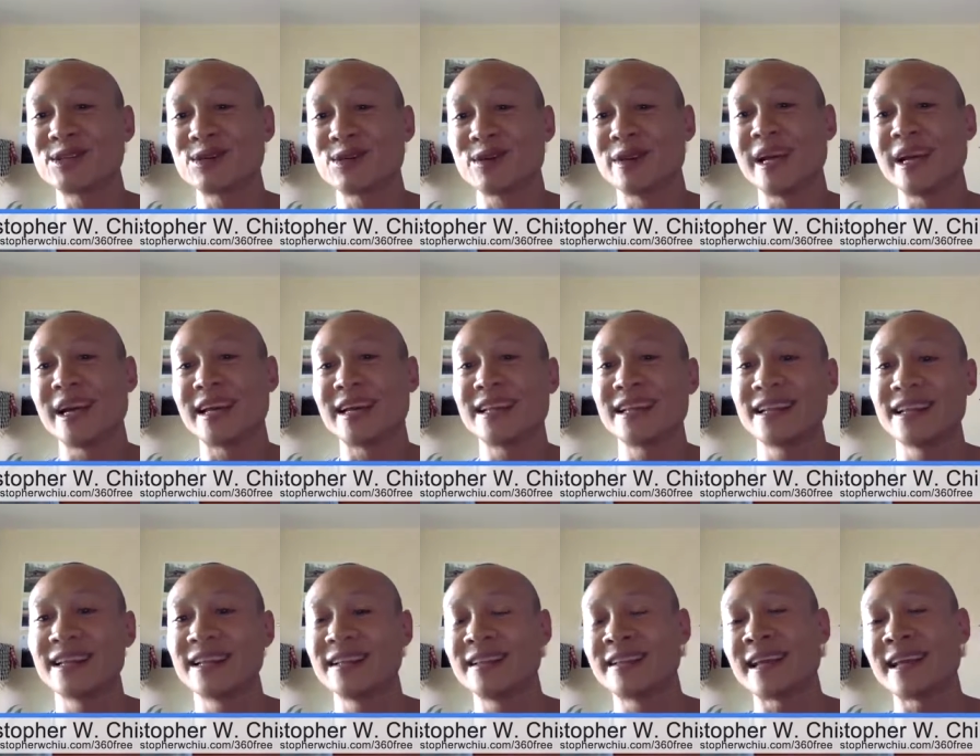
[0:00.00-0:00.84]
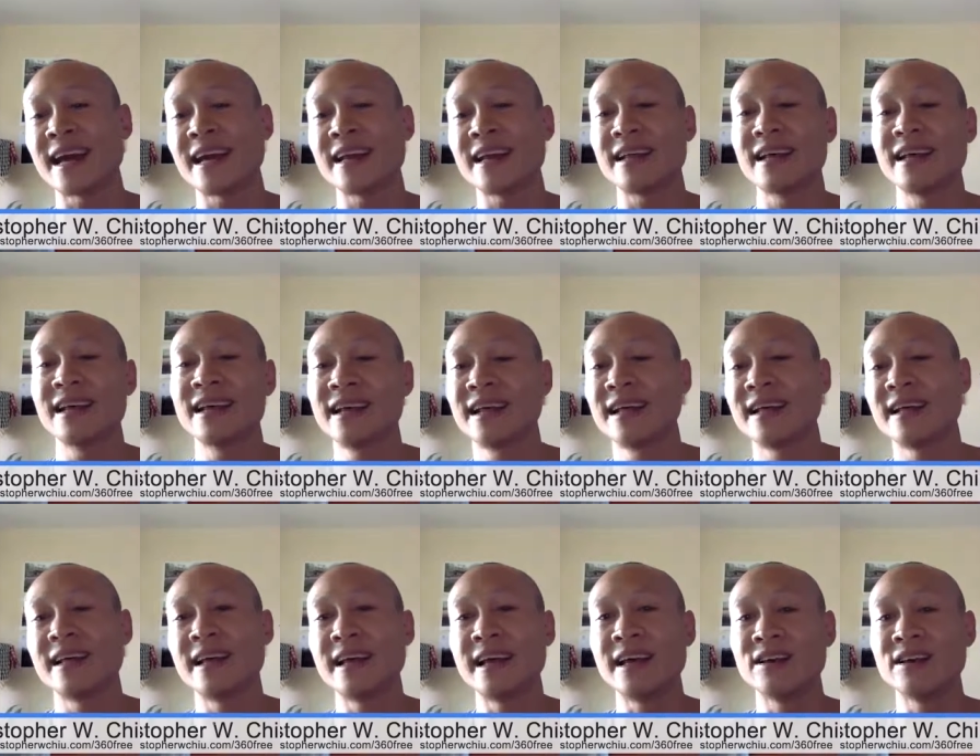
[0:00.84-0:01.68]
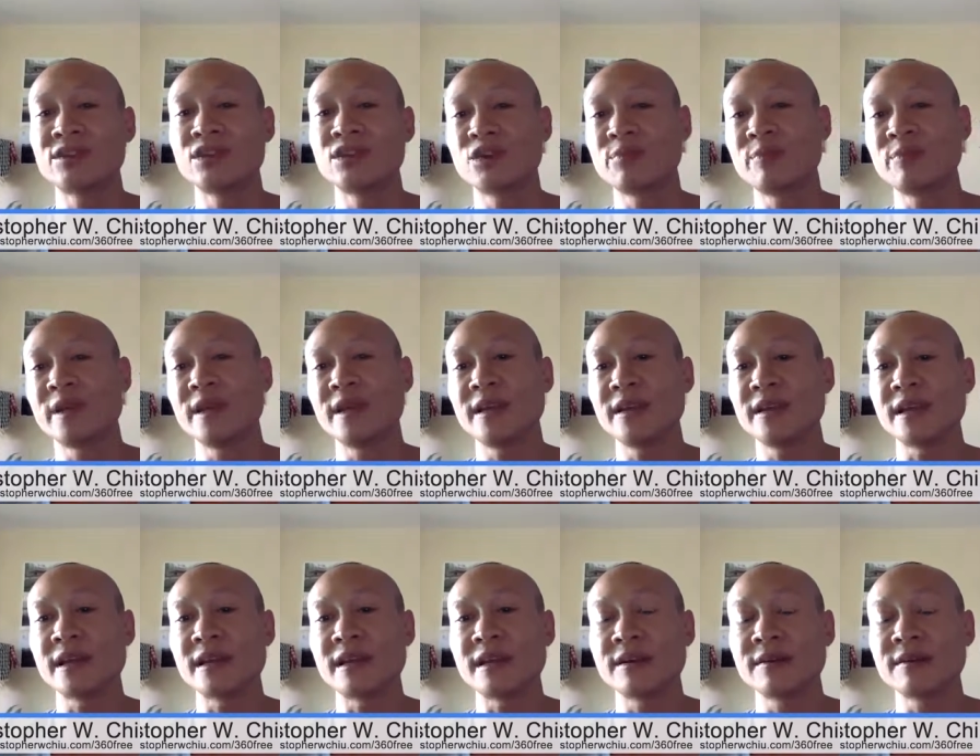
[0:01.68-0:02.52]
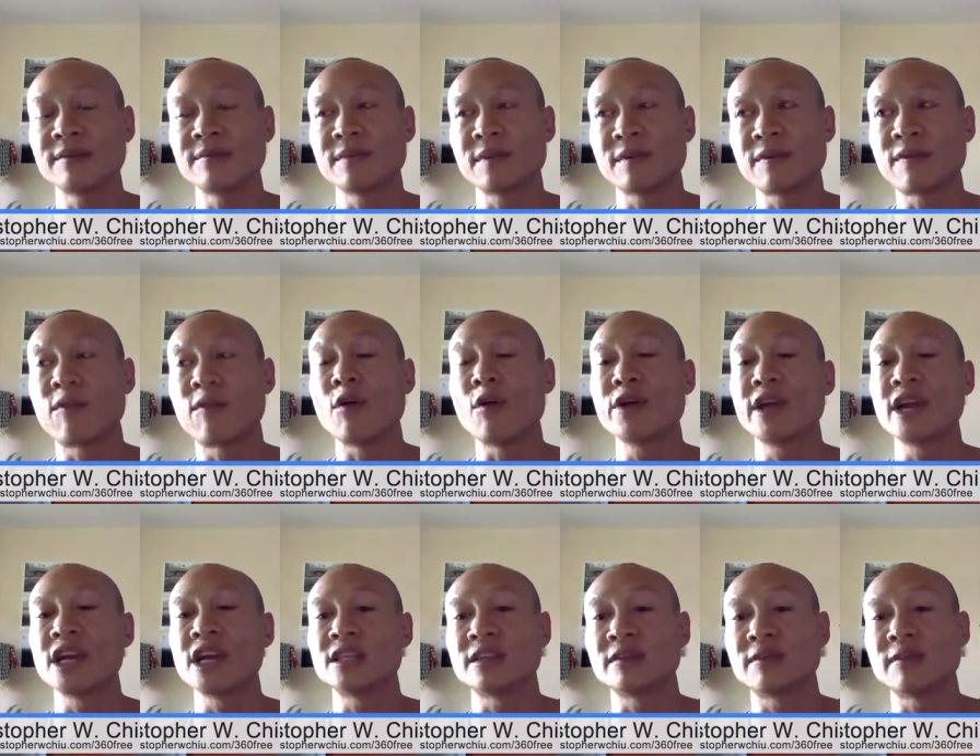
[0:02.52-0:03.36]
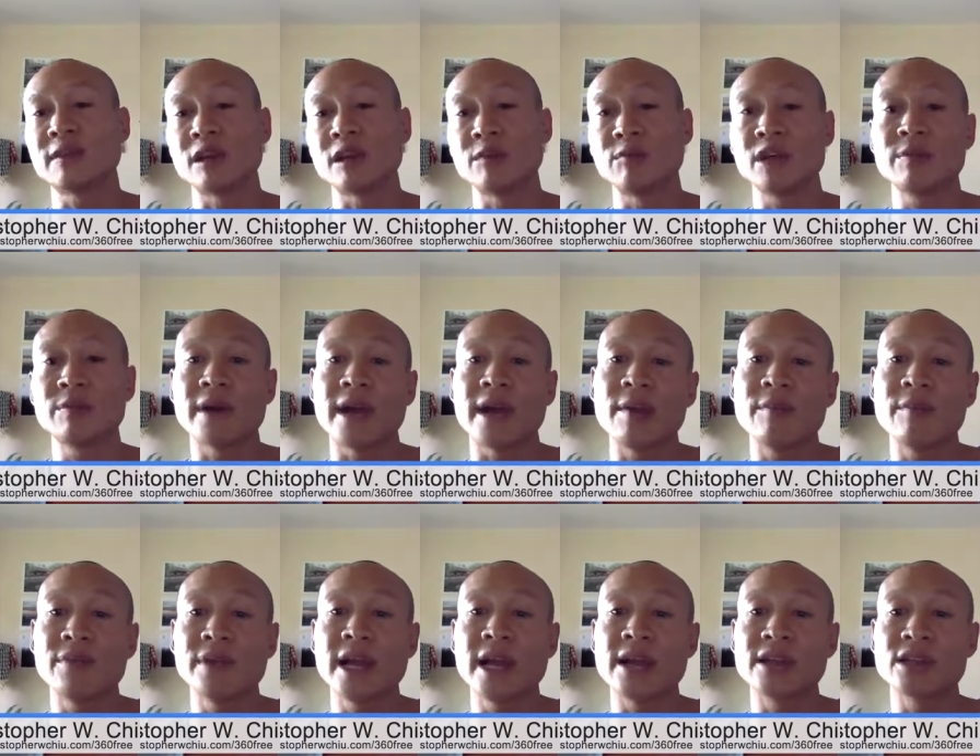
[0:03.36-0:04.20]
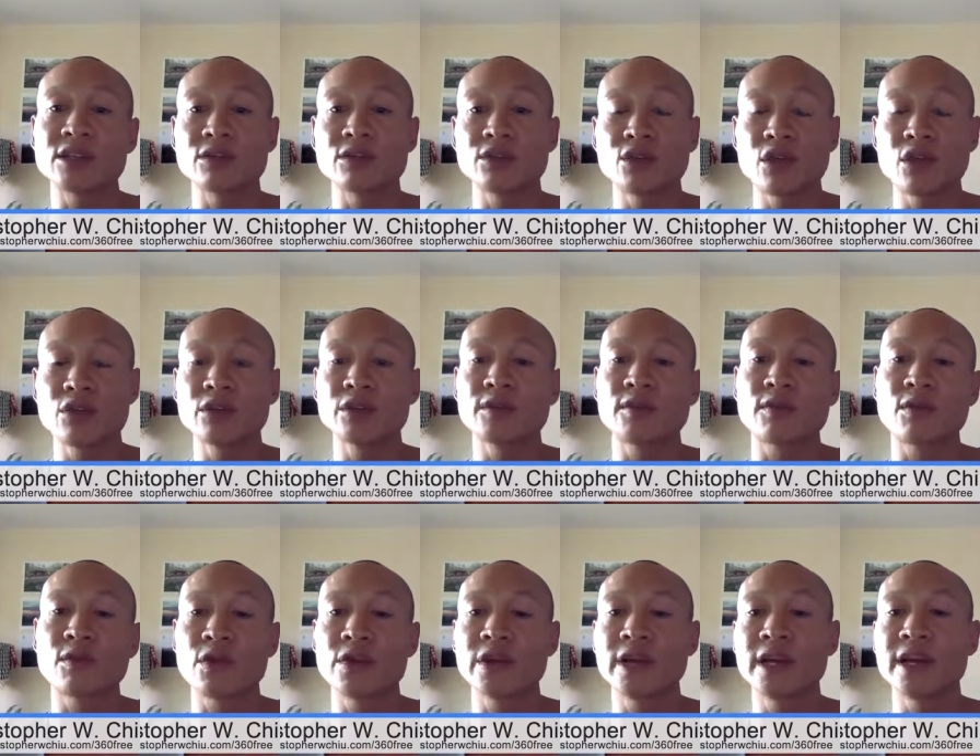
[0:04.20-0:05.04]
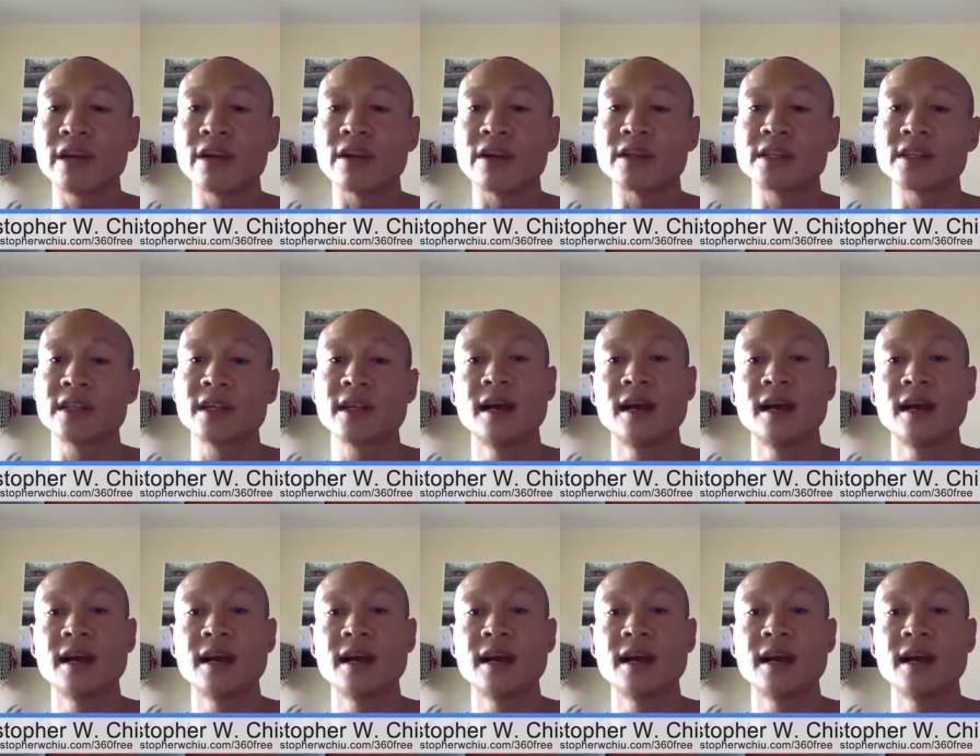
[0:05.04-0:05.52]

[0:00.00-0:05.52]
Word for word: So like that, it took me four years to complete my M B A. So during those four years,